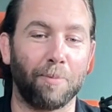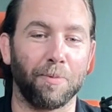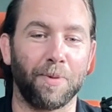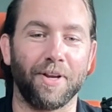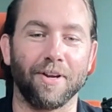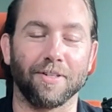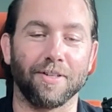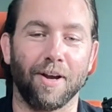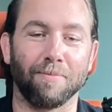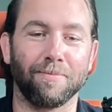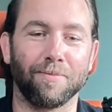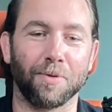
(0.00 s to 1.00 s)
to be here,
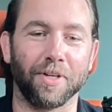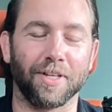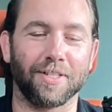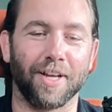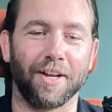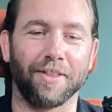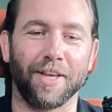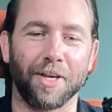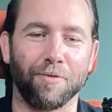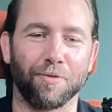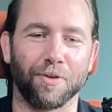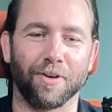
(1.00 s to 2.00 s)
Tom. I'm really excited. Thank
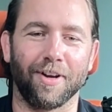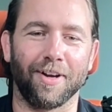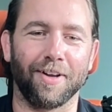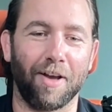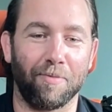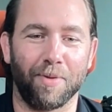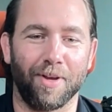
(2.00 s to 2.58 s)
you for having me